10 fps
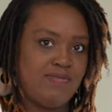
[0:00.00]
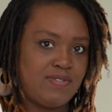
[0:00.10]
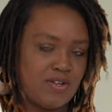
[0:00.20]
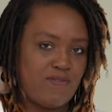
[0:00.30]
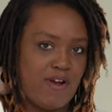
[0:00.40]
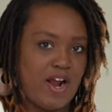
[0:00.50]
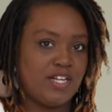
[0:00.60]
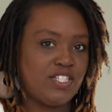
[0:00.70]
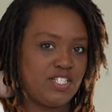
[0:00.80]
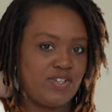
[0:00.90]
So
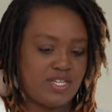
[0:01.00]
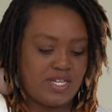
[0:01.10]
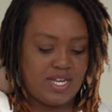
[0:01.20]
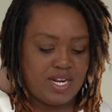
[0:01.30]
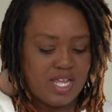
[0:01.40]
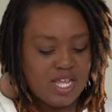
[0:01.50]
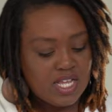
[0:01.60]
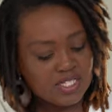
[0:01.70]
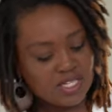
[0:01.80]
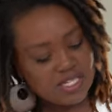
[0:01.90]
far, so good.
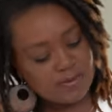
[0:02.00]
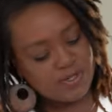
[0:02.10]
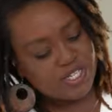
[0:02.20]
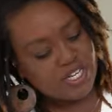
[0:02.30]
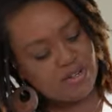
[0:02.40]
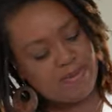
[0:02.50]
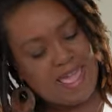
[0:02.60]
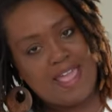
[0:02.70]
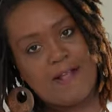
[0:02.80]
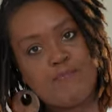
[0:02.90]
So this particular
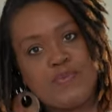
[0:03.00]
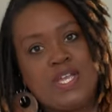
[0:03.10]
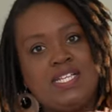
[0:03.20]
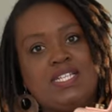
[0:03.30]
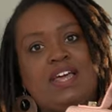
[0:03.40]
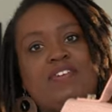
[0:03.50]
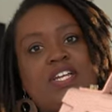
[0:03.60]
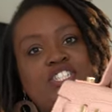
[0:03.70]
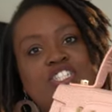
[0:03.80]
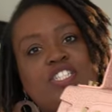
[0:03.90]
bag is 11
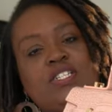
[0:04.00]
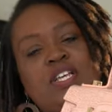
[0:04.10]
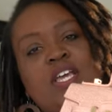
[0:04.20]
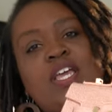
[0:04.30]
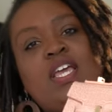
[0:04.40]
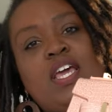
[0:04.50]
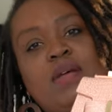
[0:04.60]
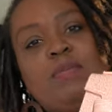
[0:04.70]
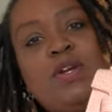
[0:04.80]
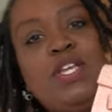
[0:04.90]
inches. And
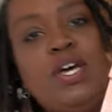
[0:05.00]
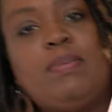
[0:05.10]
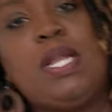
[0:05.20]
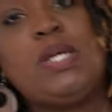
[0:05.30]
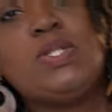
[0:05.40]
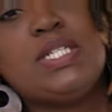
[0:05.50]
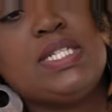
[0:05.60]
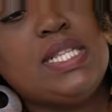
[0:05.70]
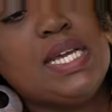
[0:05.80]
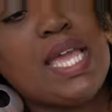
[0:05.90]
I'm gonna bring you up closer
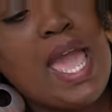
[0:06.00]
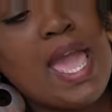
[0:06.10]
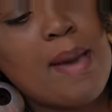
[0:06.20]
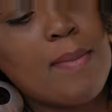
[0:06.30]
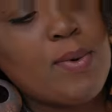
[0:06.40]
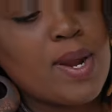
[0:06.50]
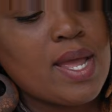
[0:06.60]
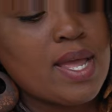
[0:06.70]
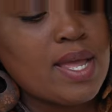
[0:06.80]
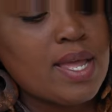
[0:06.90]
to the
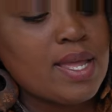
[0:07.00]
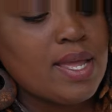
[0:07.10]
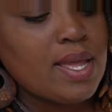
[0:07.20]
camera.